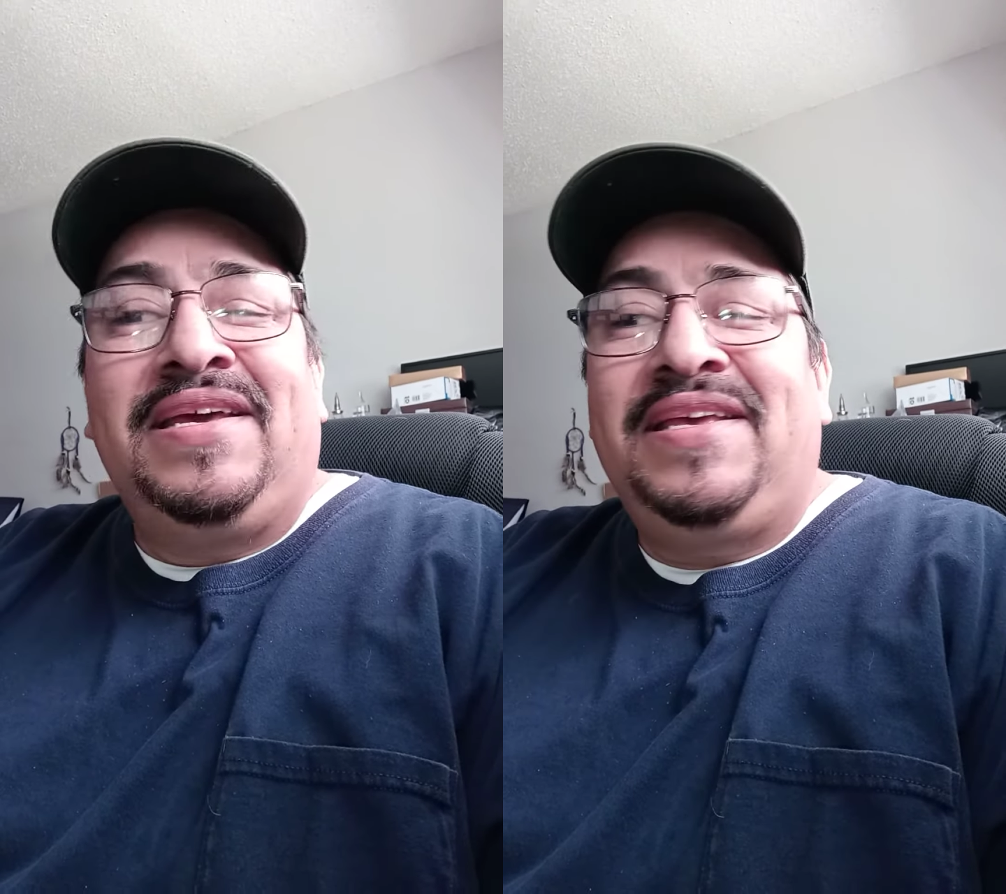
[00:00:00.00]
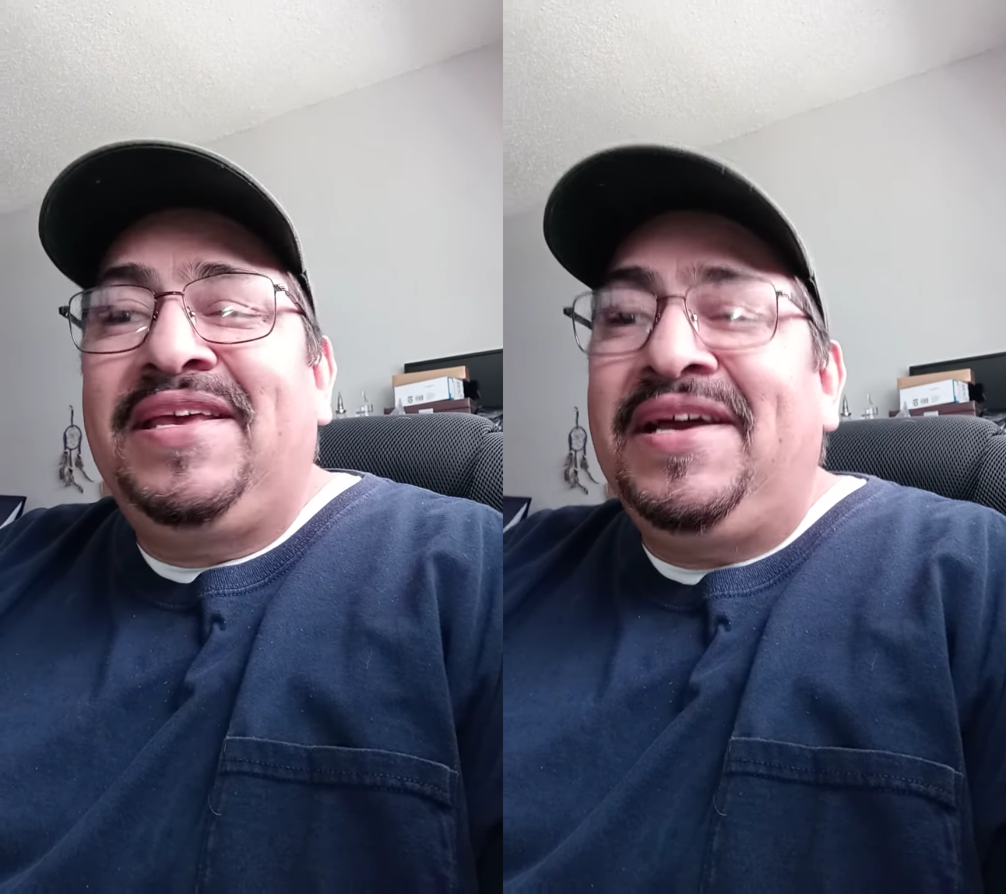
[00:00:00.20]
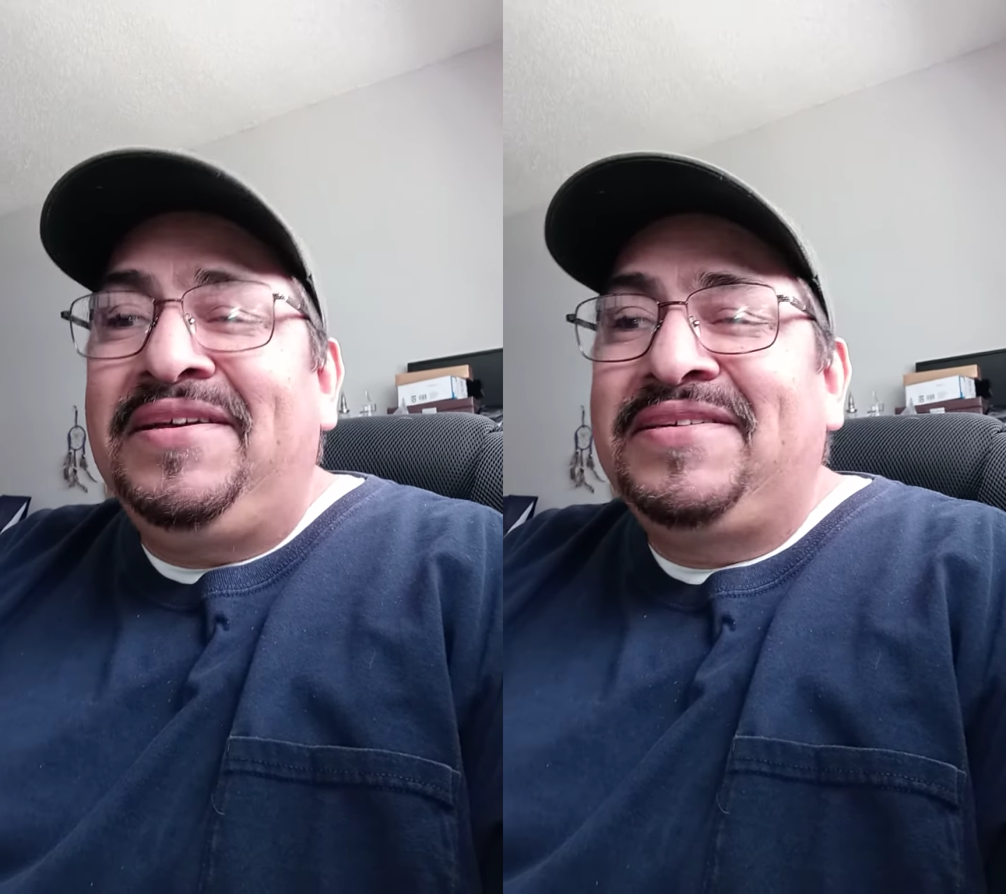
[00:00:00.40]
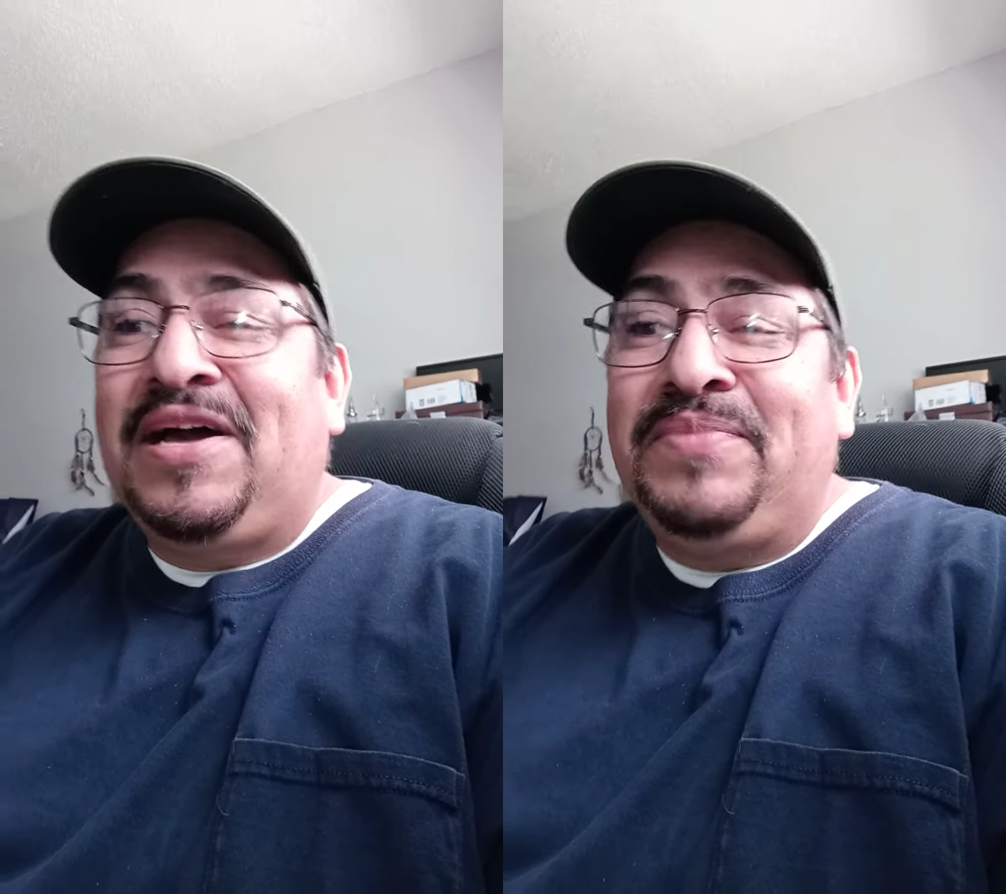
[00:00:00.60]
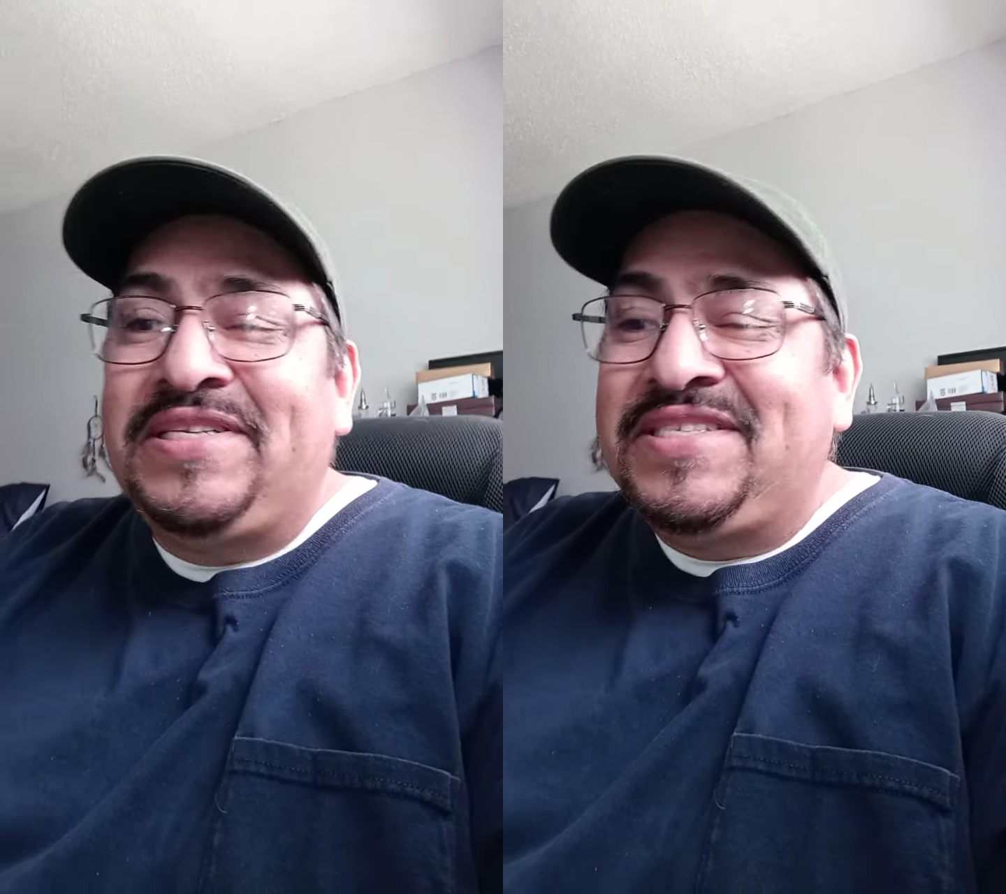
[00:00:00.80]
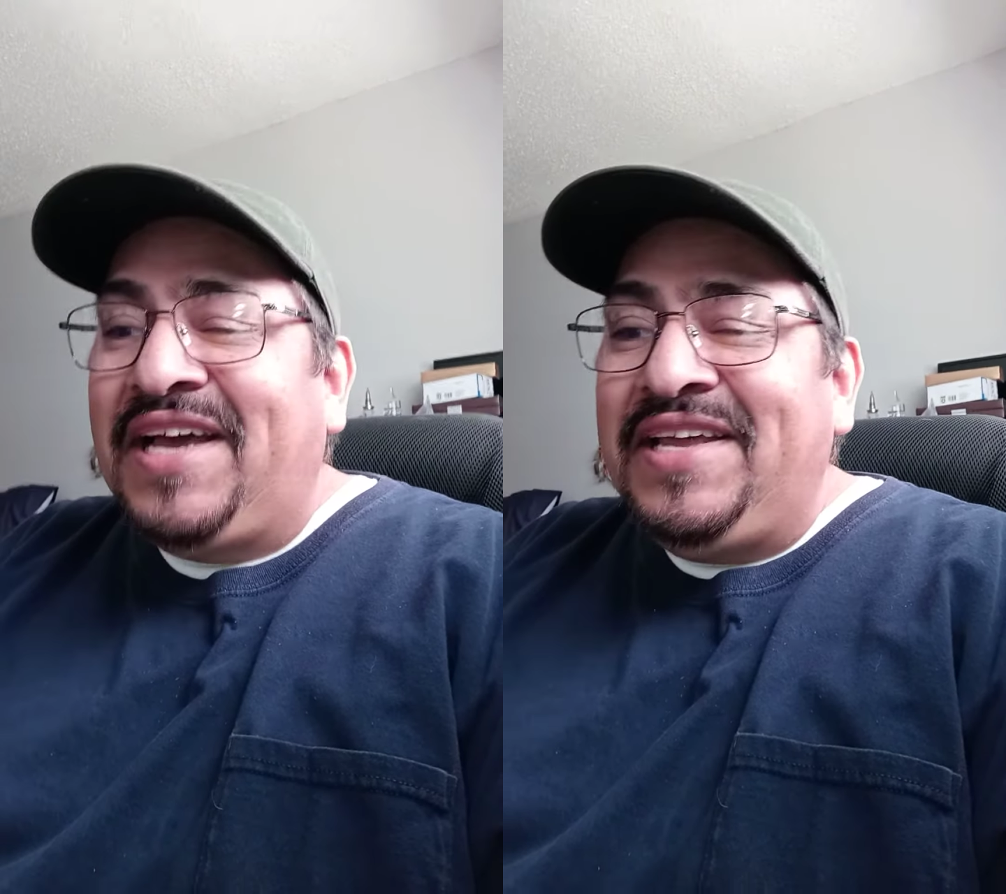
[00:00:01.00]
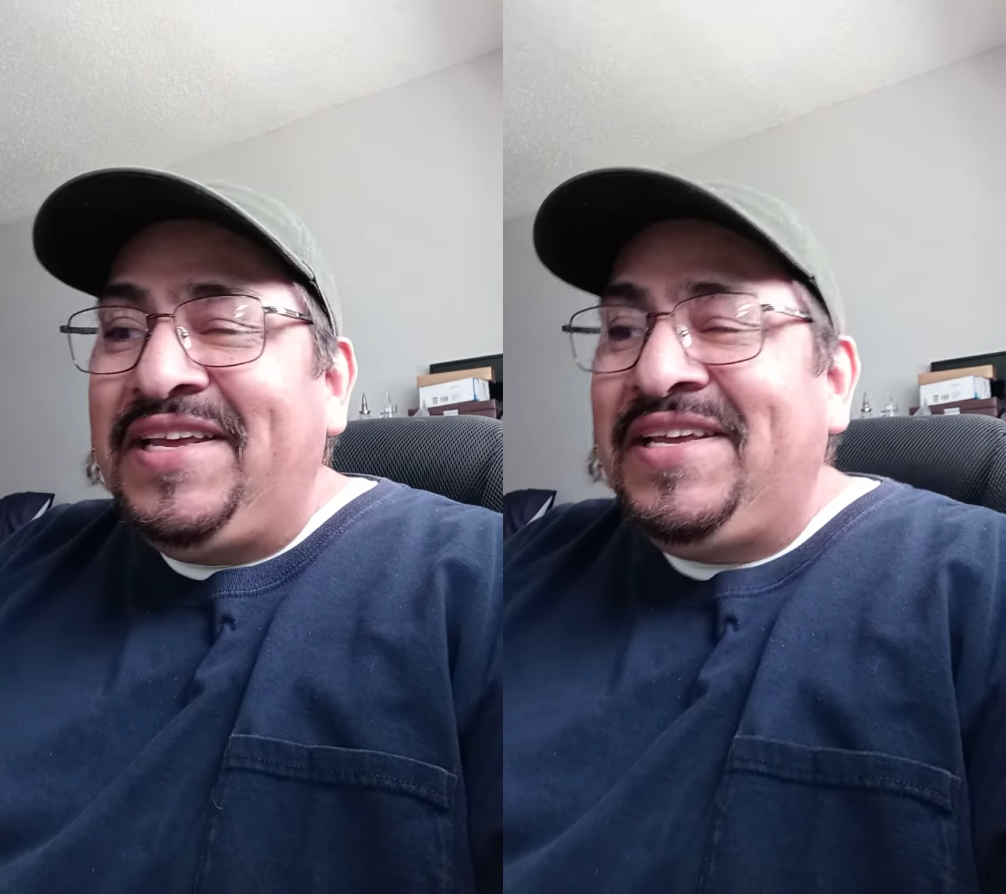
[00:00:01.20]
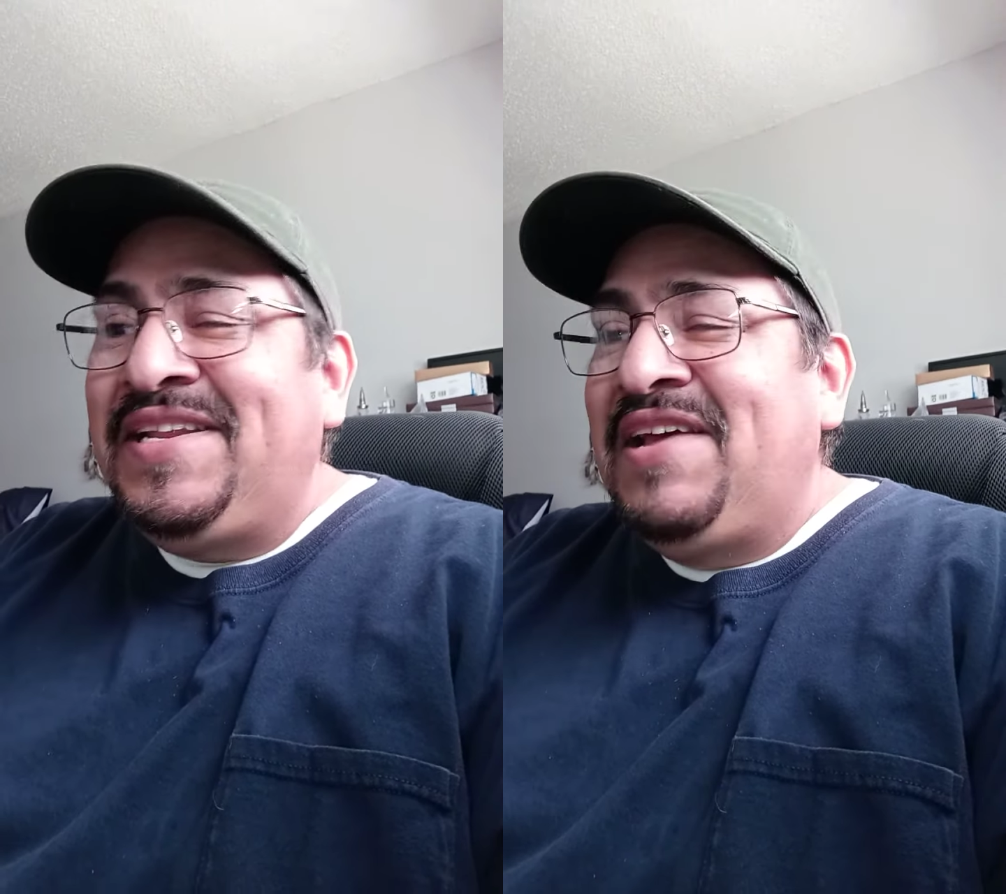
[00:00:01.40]
yeah, I'm
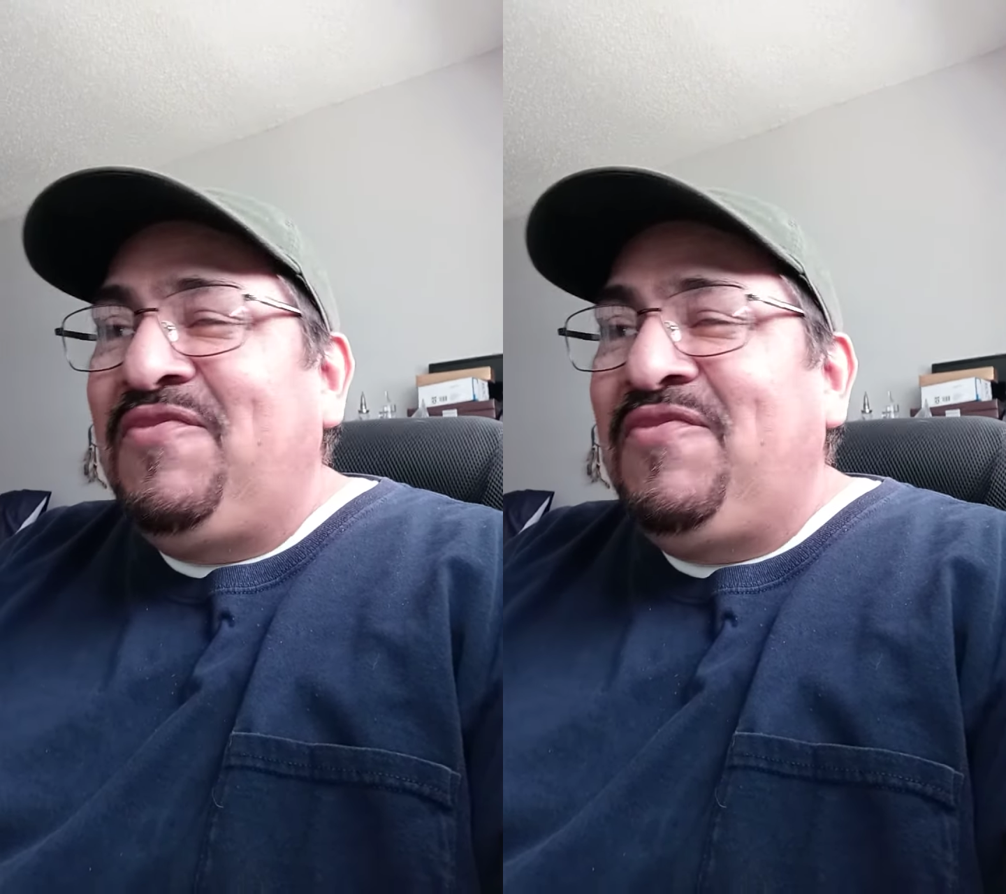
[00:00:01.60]
excited.